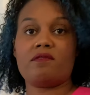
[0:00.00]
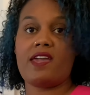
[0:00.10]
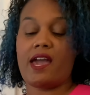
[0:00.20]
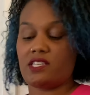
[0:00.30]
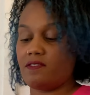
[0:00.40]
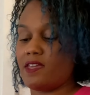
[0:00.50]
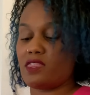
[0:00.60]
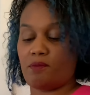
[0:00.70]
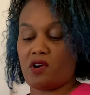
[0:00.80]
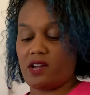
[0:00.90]
reactivate the
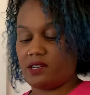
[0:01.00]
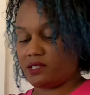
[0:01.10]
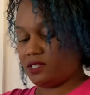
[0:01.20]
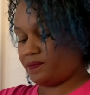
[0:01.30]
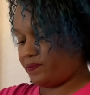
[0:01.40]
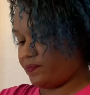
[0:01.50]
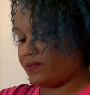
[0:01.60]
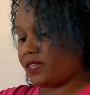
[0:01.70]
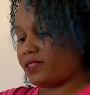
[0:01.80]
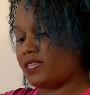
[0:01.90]
product.
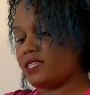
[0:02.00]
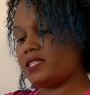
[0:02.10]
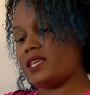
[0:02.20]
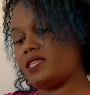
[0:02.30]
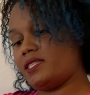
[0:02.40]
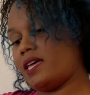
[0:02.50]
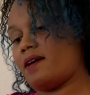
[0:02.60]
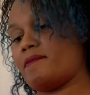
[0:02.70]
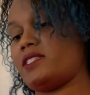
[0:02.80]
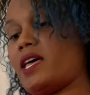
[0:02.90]
This is the
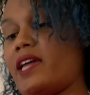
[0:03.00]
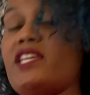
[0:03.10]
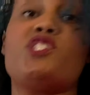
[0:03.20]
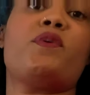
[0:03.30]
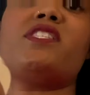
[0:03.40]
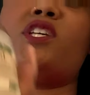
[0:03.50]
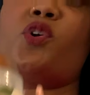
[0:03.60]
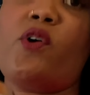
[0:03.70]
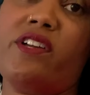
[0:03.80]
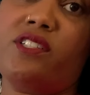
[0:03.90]
Mazzani Twist and
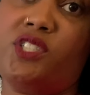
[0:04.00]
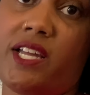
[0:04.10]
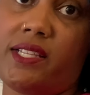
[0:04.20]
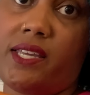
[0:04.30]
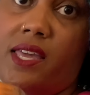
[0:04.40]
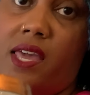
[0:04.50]
Coil Jelly.